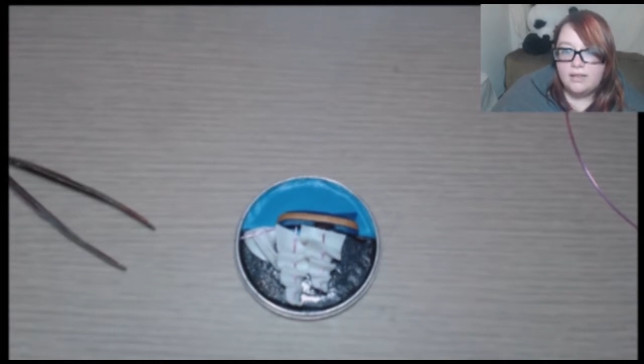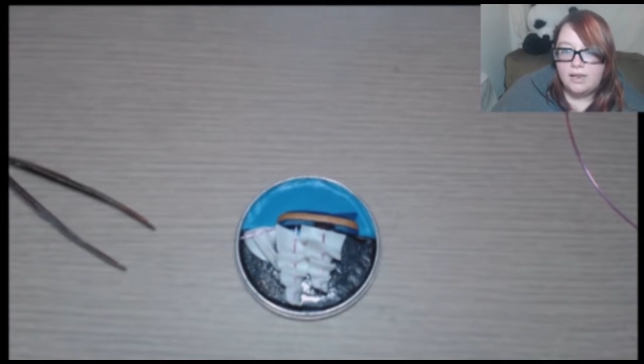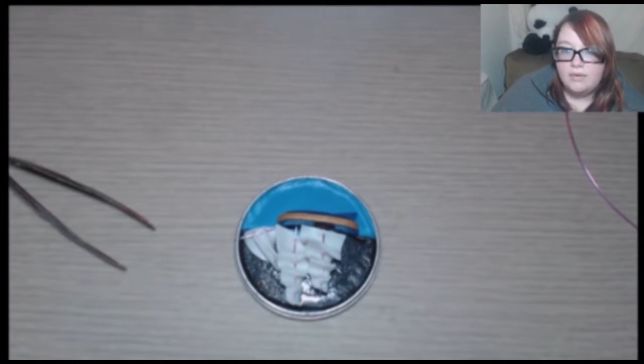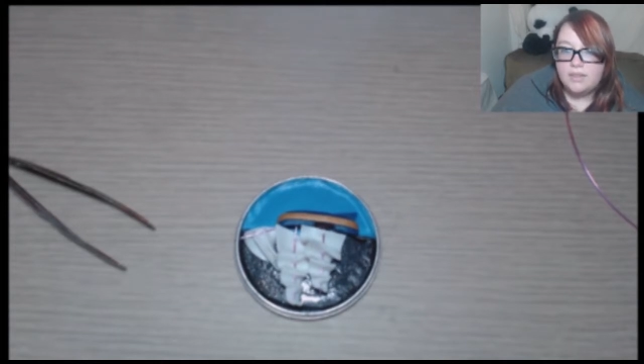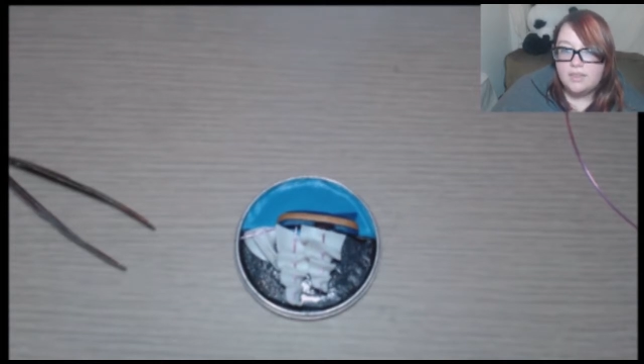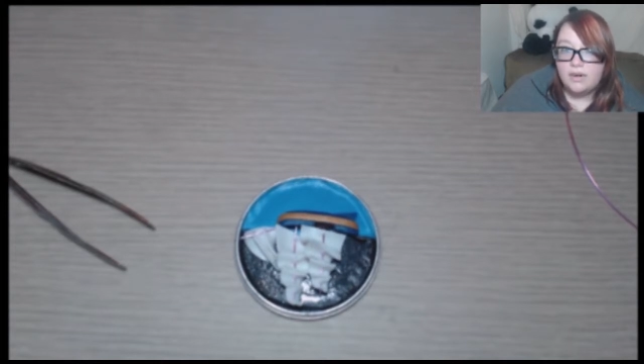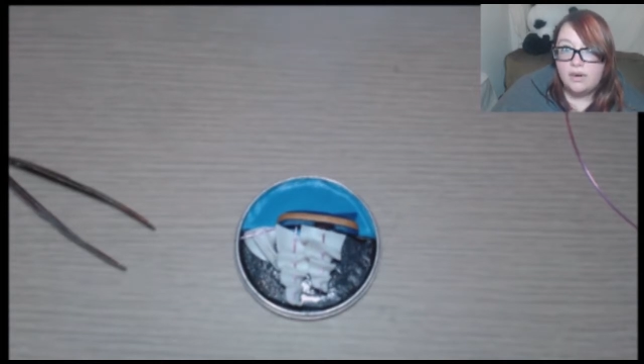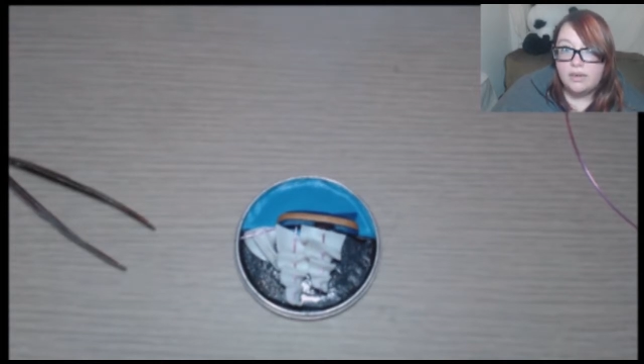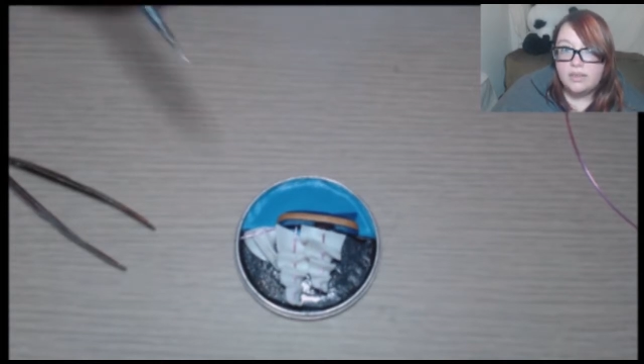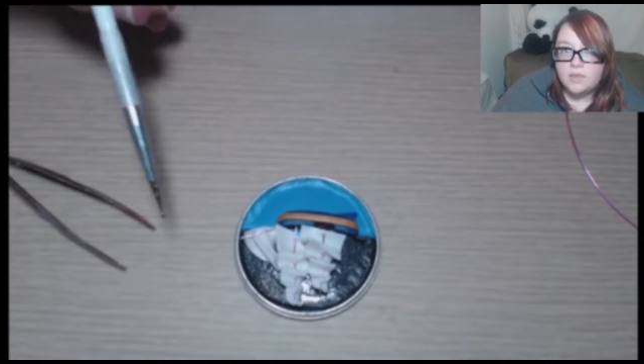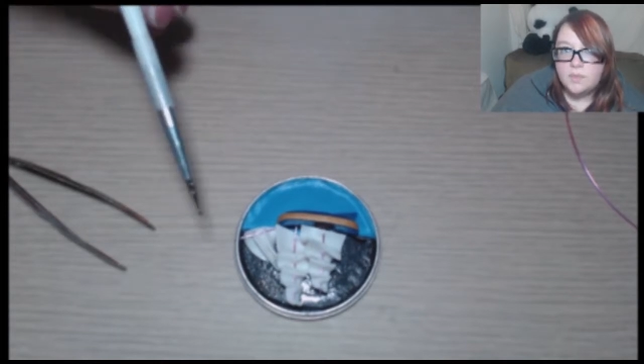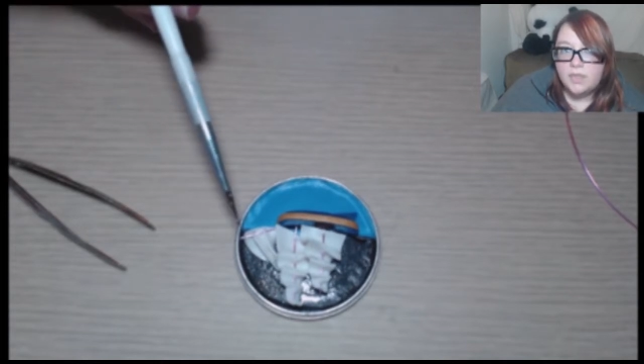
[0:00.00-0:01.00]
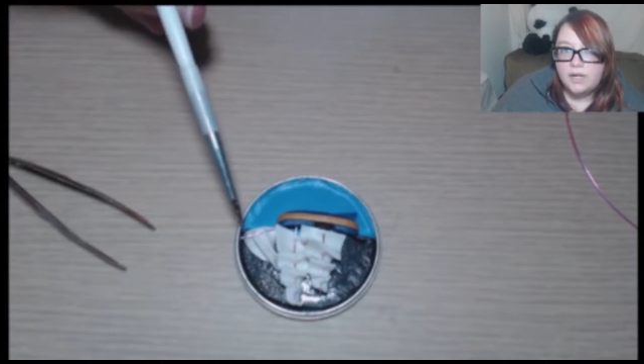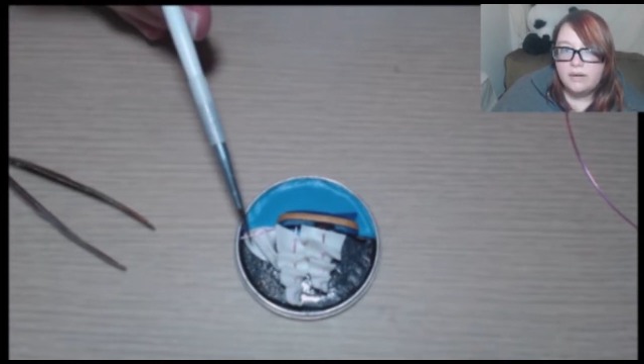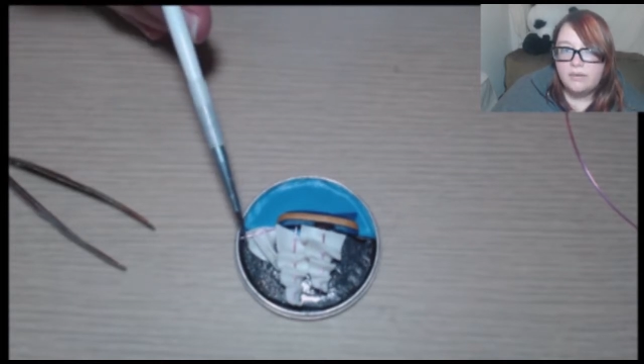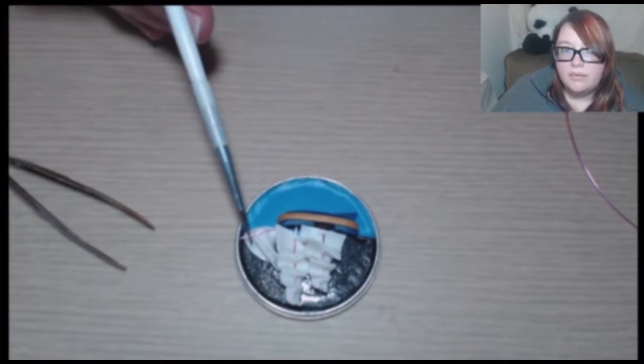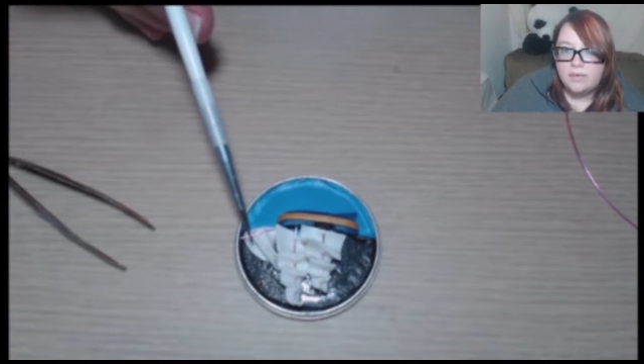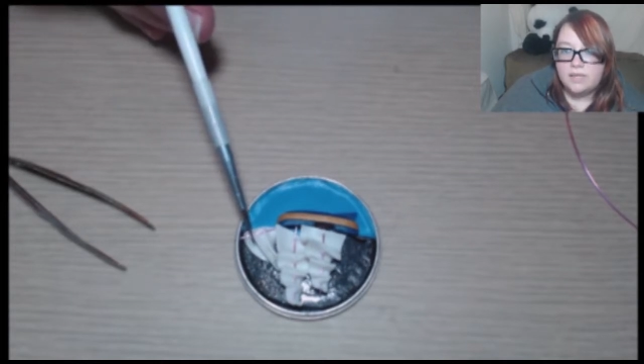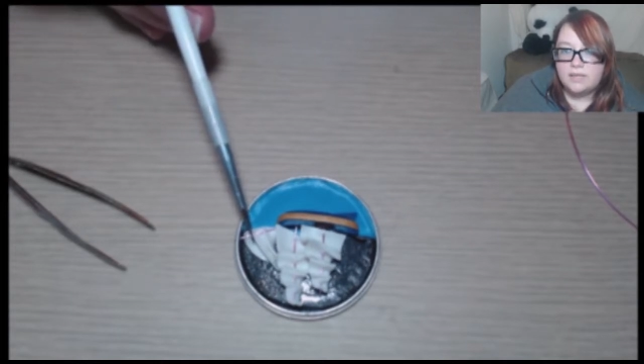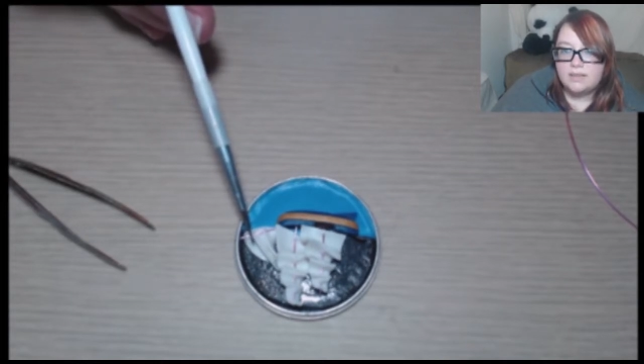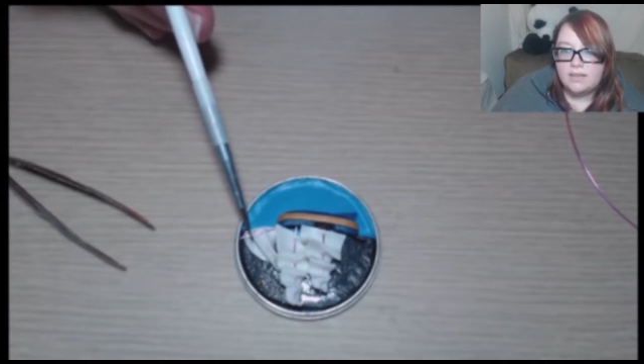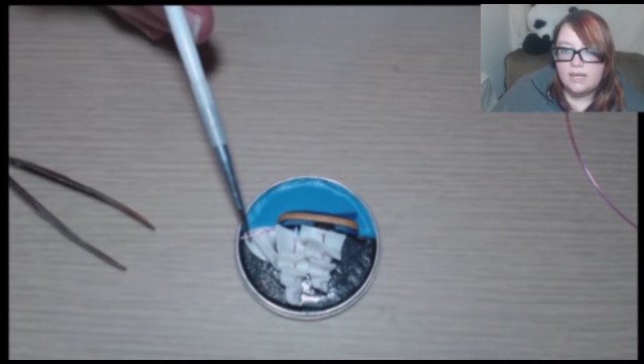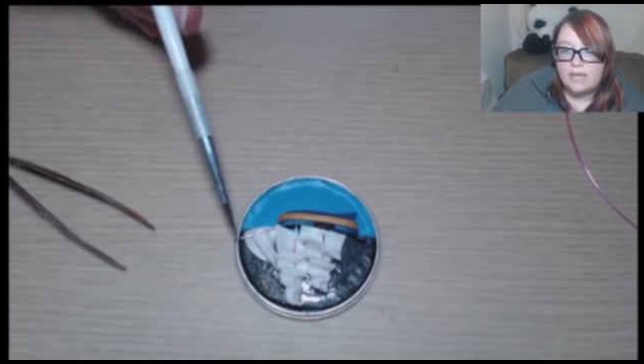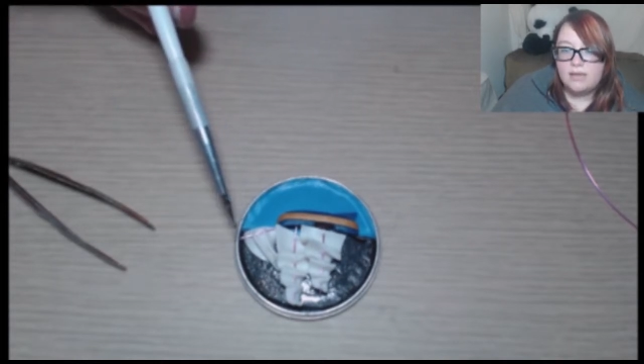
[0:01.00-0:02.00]
That was the hardest part,
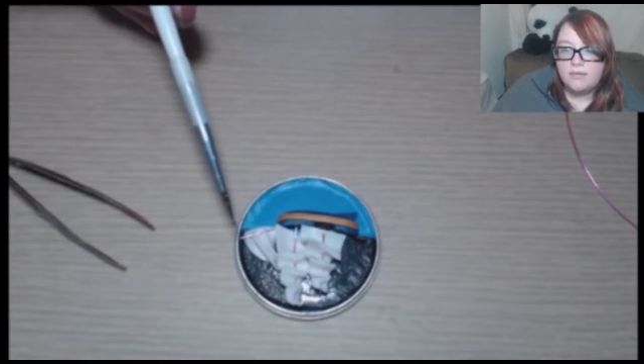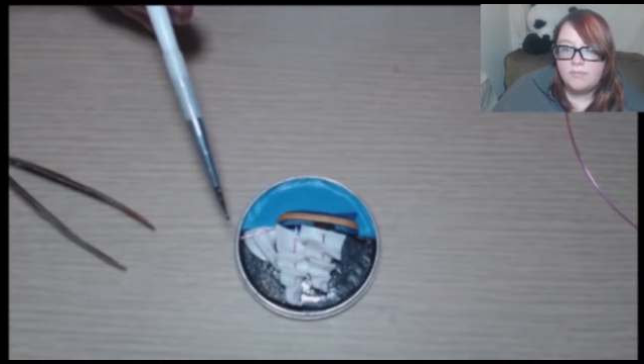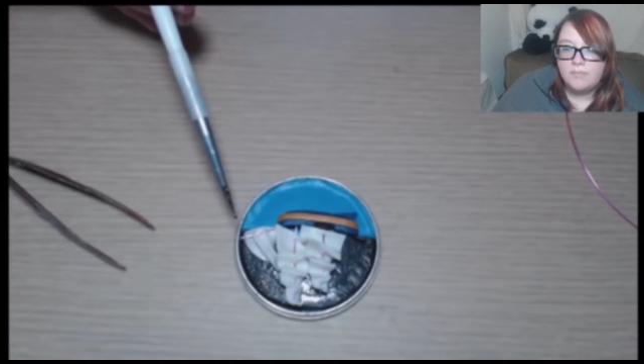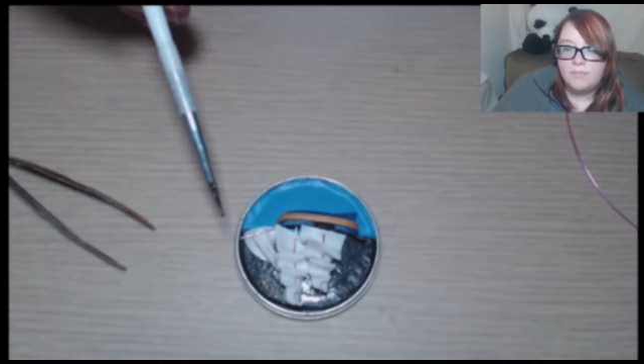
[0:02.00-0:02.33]
was like